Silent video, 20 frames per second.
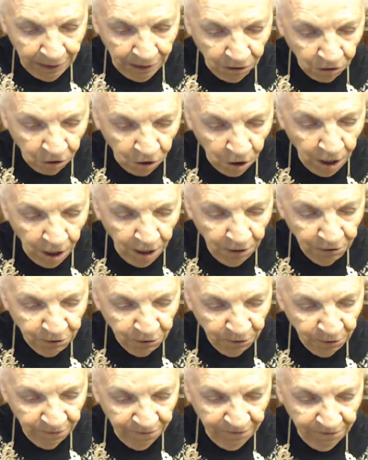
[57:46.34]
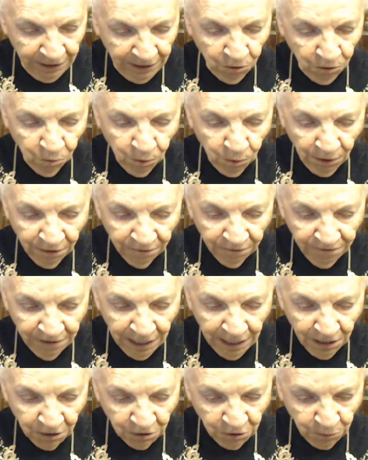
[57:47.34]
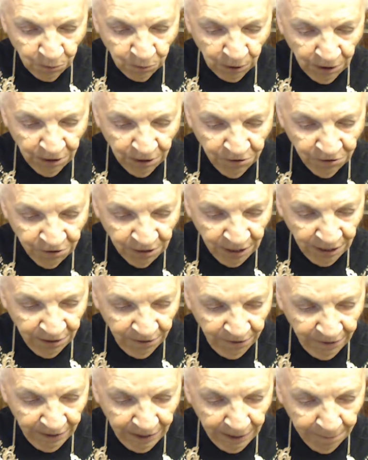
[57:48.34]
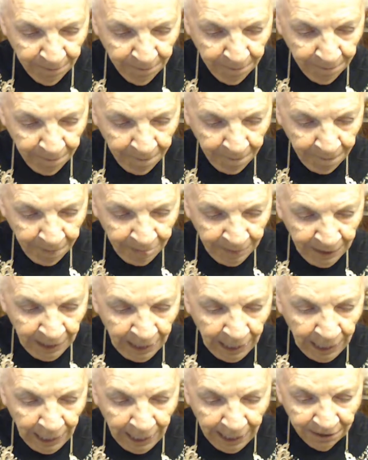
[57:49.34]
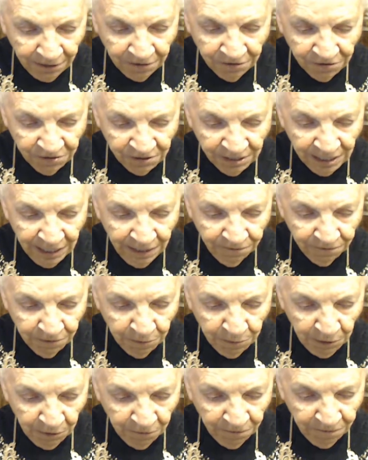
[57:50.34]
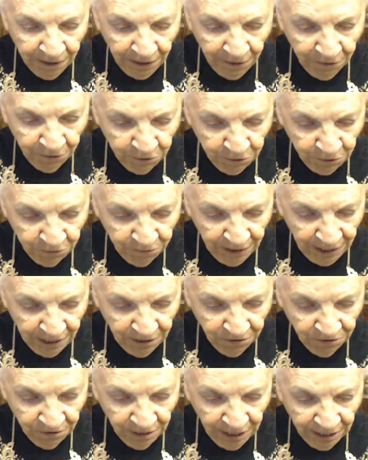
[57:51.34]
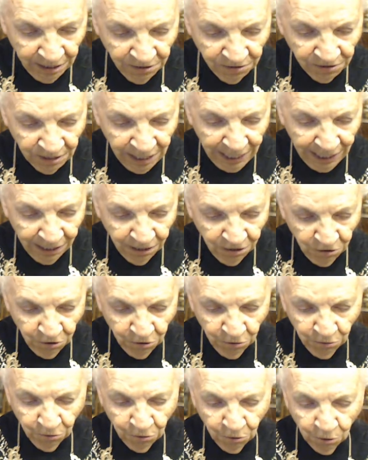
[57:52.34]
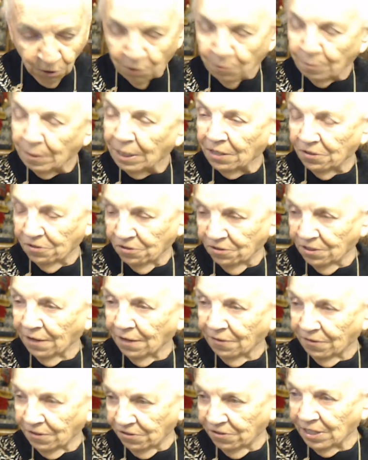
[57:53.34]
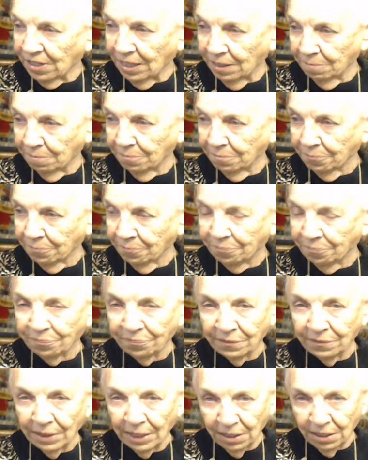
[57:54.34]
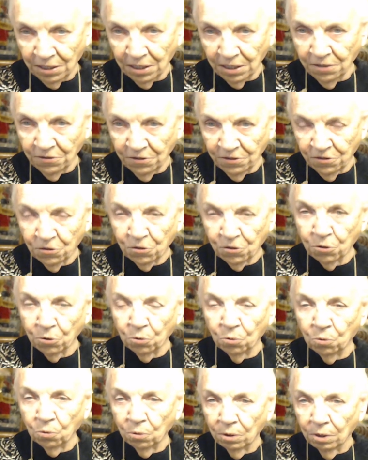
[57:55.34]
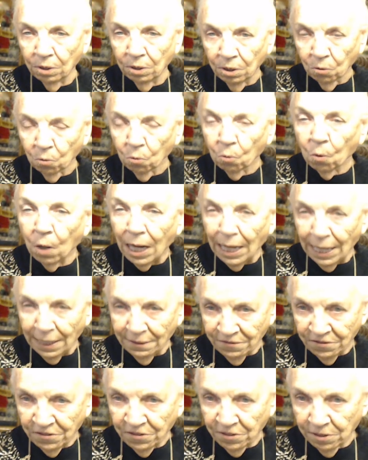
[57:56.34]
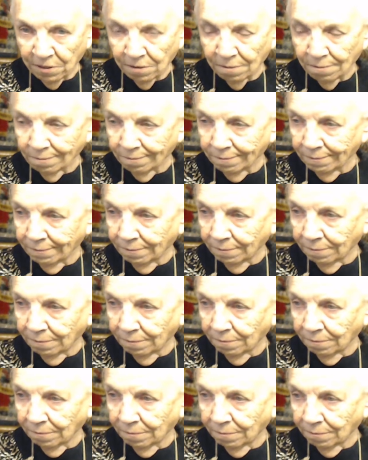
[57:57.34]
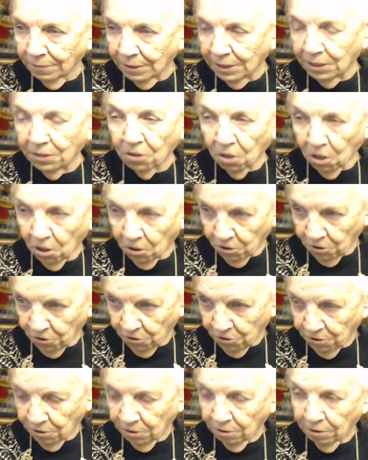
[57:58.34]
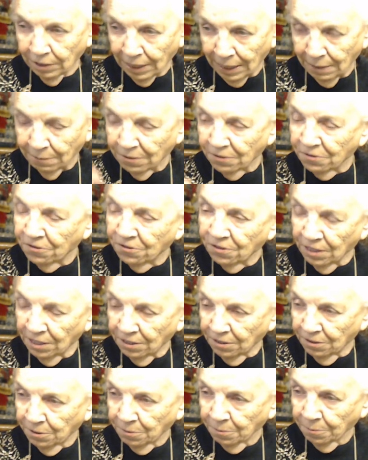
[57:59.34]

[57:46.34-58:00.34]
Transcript: called to the field where the flocks were and said to them, I can see from your father's face that his attitude toward me is not the same. He tells his two wives, the daughters, Laban's sons.